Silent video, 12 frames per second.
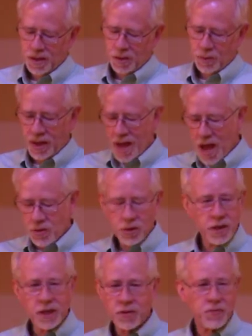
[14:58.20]
We
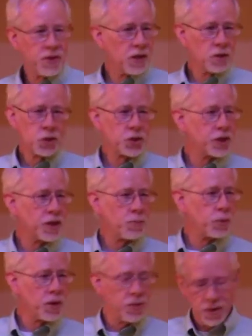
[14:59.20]
gather in
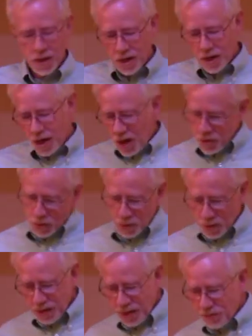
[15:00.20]
fellowship with other
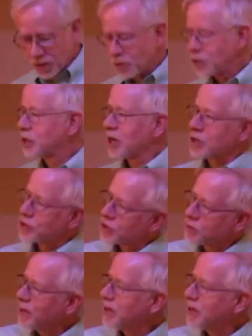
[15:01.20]
believers just to be